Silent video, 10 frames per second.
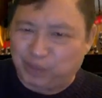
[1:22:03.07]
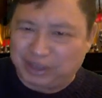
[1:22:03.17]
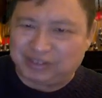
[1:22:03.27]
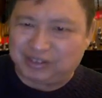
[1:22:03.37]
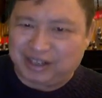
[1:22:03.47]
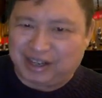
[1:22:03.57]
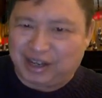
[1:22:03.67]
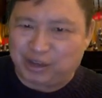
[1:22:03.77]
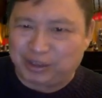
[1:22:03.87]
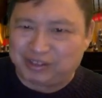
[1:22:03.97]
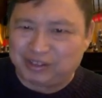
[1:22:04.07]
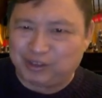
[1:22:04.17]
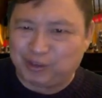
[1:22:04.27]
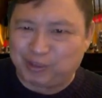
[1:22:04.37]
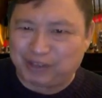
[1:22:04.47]
See, how do I see your
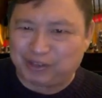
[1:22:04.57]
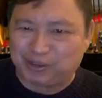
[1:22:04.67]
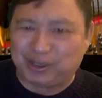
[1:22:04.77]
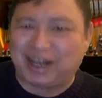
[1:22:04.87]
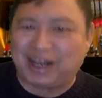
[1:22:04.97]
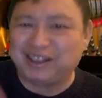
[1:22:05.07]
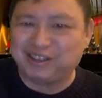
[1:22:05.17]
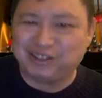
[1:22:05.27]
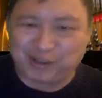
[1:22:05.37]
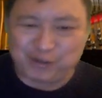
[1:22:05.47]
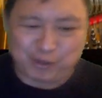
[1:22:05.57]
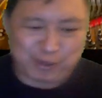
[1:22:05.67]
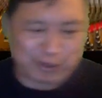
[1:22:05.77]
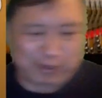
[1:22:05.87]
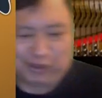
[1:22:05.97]
passcode? I just gave you my
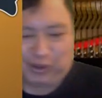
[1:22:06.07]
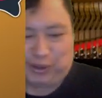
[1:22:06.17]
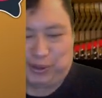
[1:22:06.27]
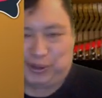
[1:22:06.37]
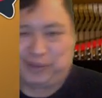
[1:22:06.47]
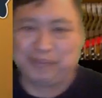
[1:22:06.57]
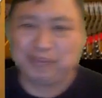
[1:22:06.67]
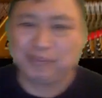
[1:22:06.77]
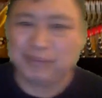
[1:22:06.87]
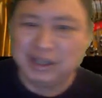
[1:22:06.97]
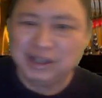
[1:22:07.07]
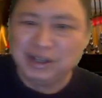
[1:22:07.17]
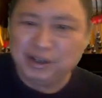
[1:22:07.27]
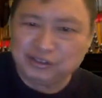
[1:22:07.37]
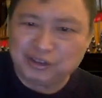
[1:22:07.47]
passcode.
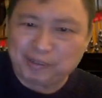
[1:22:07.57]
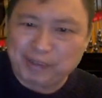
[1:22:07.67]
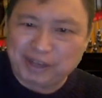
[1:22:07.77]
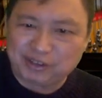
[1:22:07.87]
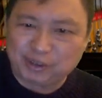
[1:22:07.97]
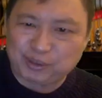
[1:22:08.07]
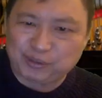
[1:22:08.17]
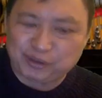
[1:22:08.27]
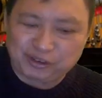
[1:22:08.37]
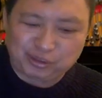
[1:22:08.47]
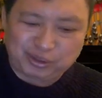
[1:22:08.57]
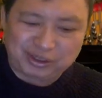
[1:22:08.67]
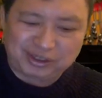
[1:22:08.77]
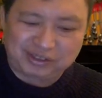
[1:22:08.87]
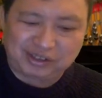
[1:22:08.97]
So the passcode for this one
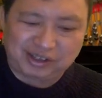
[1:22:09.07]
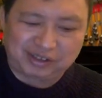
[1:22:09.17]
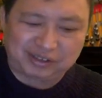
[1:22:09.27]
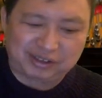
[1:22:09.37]
is test.